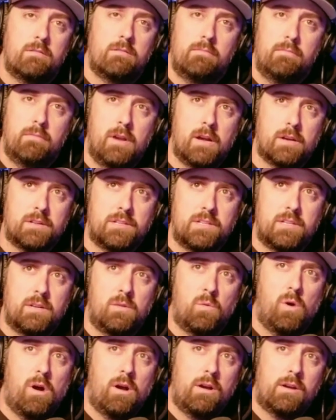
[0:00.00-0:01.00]
Nelson,
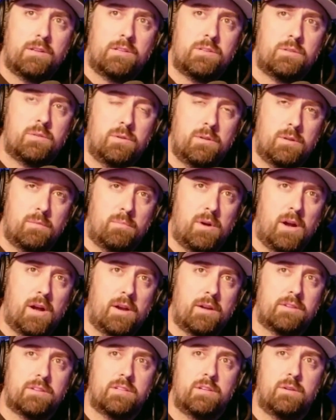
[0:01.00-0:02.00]
walk us through the
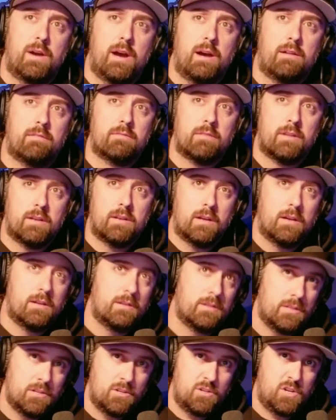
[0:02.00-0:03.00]
products you have,
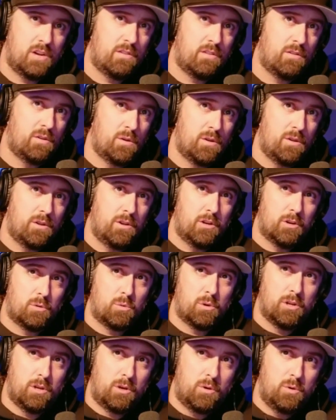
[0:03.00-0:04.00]
and share one of your
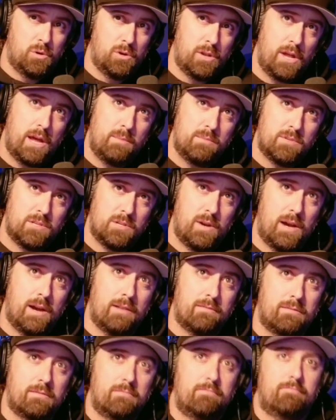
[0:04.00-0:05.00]
really cool names you
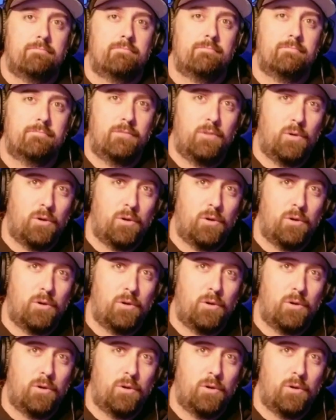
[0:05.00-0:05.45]
have for